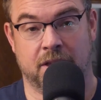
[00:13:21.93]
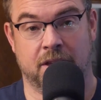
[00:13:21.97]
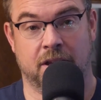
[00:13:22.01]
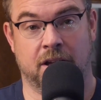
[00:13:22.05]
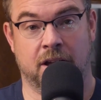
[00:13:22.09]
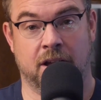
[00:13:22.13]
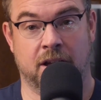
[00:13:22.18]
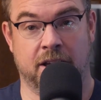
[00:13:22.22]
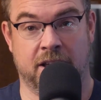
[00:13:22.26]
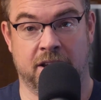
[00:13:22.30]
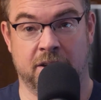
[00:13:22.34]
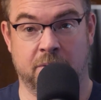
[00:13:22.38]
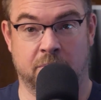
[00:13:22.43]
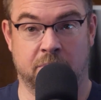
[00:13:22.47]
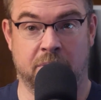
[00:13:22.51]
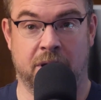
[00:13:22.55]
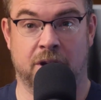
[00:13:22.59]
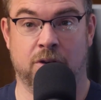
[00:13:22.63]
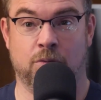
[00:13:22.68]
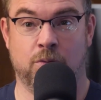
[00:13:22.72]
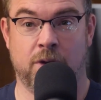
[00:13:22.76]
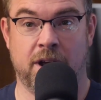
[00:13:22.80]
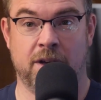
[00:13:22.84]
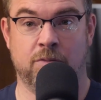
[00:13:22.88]
In a
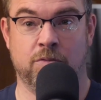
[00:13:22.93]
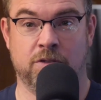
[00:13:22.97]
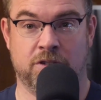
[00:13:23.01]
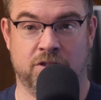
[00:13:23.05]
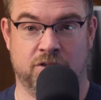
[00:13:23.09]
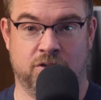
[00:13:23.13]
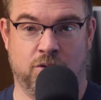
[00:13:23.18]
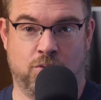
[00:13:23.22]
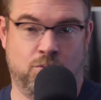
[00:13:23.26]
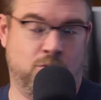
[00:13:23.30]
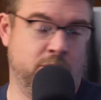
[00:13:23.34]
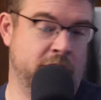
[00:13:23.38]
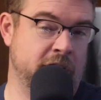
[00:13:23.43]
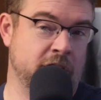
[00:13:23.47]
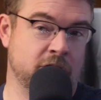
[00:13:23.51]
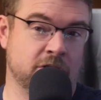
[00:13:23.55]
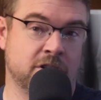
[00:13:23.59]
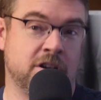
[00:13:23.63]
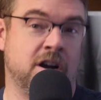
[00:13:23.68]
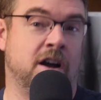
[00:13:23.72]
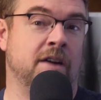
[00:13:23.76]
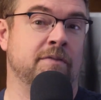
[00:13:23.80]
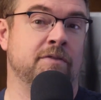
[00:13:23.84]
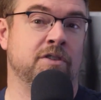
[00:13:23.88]
better way, which is a weird
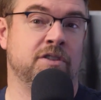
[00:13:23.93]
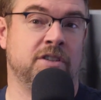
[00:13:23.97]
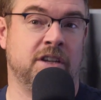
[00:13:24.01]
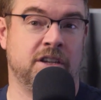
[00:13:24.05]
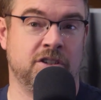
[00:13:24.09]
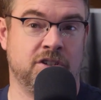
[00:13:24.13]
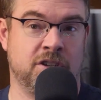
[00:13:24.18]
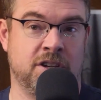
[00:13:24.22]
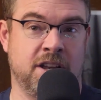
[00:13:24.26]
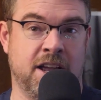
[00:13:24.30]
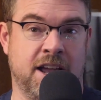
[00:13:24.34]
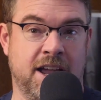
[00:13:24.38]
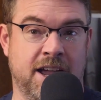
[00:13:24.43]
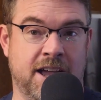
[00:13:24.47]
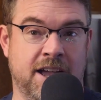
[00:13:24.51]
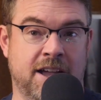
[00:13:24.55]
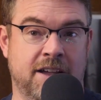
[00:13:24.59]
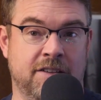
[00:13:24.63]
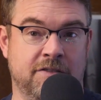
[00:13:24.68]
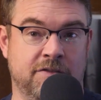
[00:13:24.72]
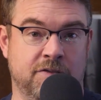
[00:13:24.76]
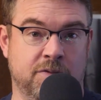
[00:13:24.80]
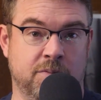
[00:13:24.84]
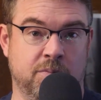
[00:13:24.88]
conversation to
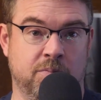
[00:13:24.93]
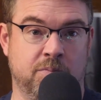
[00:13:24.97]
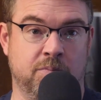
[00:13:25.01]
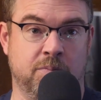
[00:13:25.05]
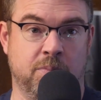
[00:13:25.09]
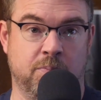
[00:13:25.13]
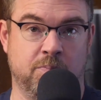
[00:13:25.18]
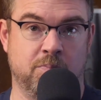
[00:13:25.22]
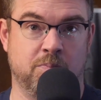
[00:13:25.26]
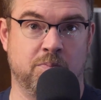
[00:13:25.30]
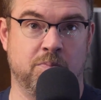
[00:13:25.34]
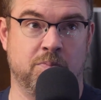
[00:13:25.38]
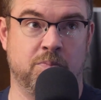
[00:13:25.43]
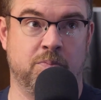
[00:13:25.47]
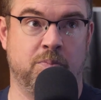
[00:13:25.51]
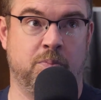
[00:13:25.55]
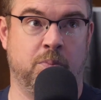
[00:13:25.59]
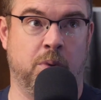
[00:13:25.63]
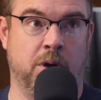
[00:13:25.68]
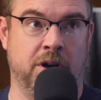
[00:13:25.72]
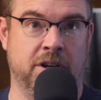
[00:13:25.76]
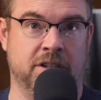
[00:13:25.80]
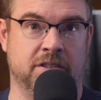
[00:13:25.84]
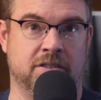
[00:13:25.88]
have,
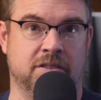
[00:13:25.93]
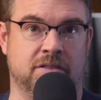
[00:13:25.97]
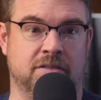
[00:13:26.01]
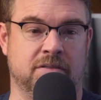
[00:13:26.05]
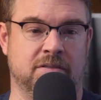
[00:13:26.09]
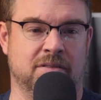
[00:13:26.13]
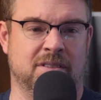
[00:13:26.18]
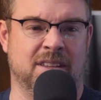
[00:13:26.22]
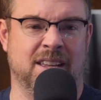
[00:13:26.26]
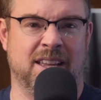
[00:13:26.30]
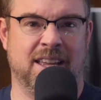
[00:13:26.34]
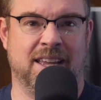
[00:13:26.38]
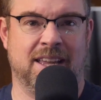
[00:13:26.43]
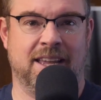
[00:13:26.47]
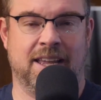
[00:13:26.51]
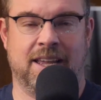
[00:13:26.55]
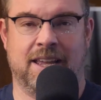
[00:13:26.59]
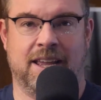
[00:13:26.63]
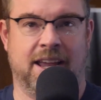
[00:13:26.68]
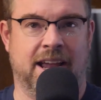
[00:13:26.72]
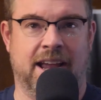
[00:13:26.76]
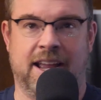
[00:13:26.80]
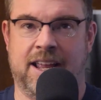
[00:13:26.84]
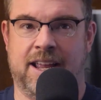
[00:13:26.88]
but
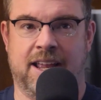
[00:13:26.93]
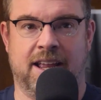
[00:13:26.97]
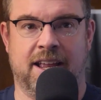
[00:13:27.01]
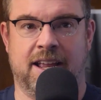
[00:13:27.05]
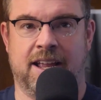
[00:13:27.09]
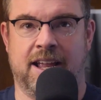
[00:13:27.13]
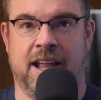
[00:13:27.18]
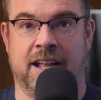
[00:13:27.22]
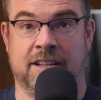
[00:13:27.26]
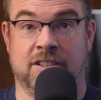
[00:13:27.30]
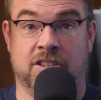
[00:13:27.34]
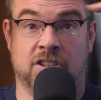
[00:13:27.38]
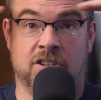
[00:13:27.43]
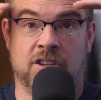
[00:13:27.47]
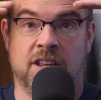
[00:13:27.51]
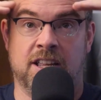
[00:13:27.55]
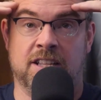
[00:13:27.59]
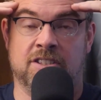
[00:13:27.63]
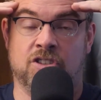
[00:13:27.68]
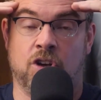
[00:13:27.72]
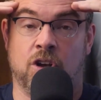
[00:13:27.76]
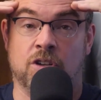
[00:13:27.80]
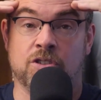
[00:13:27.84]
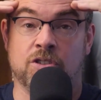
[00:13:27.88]

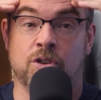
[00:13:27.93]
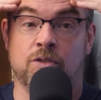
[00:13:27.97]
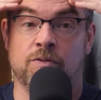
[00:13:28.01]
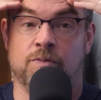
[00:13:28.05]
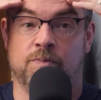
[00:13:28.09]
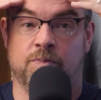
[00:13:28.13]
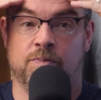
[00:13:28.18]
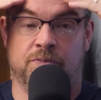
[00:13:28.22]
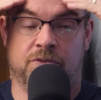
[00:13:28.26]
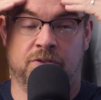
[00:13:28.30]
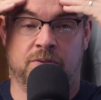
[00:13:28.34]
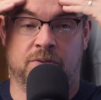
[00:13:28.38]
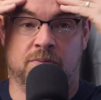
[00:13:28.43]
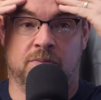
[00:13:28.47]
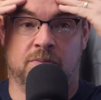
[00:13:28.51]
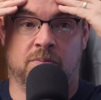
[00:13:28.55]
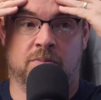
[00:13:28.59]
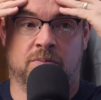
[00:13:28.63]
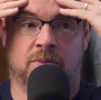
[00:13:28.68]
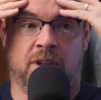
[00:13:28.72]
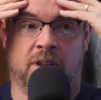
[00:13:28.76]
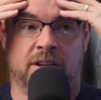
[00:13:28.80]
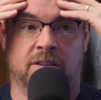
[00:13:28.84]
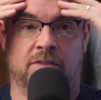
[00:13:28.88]
it's also
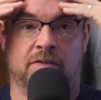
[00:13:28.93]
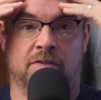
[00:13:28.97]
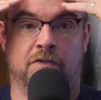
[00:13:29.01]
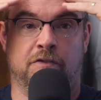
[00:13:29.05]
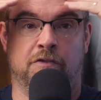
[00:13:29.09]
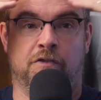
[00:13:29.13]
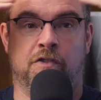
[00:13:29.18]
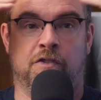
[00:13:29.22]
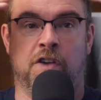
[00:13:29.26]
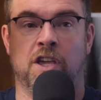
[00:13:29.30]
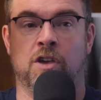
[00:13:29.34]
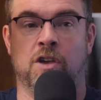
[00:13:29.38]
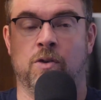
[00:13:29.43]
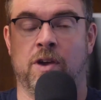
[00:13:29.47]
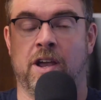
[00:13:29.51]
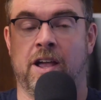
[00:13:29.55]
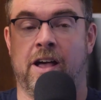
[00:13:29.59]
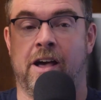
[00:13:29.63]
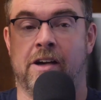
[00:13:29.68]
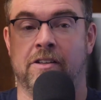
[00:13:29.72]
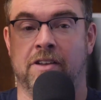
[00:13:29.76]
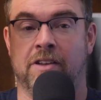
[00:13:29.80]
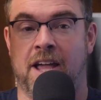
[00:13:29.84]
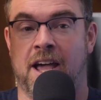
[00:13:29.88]
like figuring
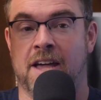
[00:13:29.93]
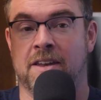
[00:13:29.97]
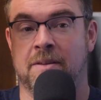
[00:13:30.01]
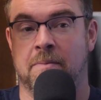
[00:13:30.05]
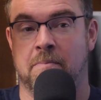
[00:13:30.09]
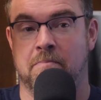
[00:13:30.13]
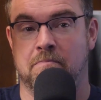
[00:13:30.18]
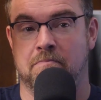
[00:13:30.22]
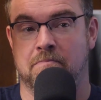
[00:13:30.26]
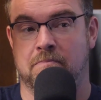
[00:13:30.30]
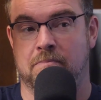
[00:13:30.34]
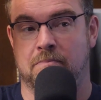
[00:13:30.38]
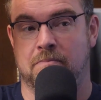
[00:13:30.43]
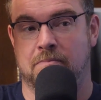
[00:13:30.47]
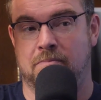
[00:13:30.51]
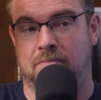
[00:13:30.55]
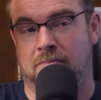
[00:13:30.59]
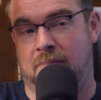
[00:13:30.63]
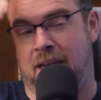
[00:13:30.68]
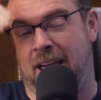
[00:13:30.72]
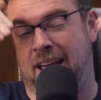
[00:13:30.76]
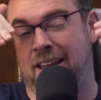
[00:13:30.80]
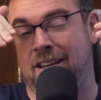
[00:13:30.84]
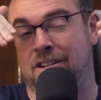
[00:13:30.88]
out how to
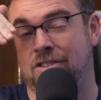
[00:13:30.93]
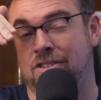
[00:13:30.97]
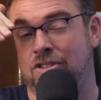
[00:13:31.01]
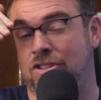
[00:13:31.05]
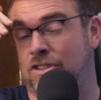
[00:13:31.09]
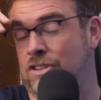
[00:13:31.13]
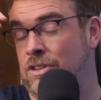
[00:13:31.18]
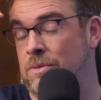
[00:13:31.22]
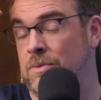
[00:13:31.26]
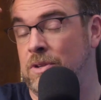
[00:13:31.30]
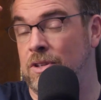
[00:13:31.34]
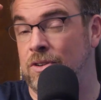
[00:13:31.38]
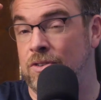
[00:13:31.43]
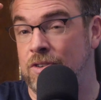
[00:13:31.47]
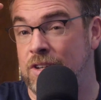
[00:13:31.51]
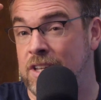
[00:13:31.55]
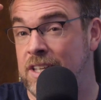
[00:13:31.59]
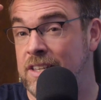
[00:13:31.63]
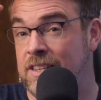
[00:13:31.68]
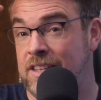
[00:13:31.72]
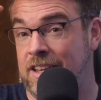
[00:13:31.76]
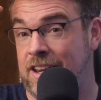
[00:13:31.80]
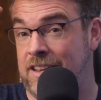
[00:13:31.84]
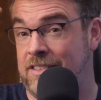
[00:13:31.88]
manage the community
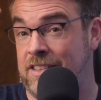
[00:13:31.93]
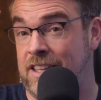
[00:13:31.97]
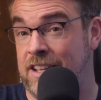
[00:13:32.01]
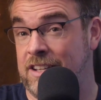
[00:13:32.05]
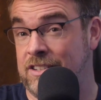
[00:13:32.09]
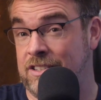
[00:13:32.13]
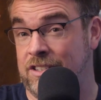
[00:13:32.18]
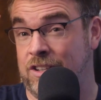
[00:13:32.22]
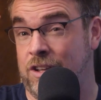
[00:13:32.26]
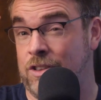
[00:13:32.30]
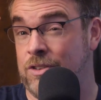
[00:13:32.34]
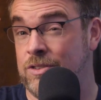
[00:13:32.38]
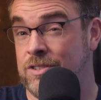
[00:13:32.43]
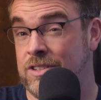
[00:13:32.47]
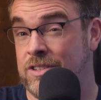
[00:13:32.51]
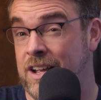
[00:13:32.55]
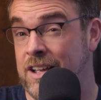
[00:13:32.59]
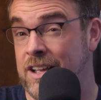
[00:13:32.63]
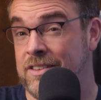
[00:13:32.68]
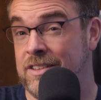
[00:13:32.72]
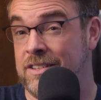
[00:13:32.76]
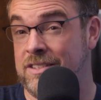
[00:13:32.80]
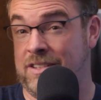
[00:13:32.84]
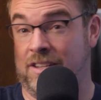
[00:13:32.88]
that I think is the other side of this.